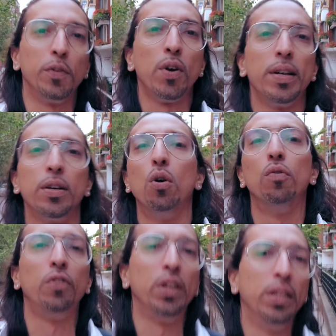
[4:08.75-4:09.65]
if you're trying to
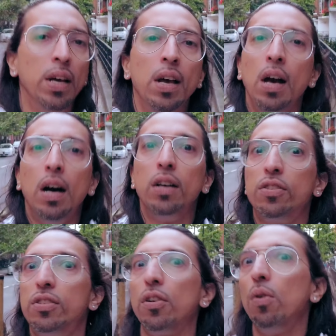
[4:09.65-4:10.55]
go with a
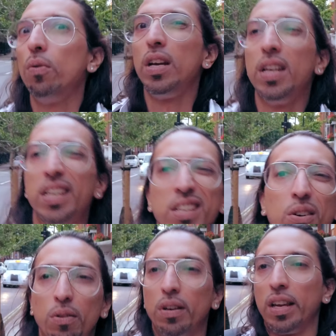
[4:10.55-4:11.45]

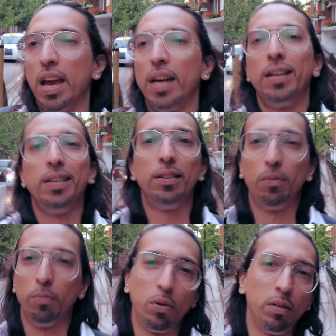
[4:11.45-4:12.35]
Sony or a Canon,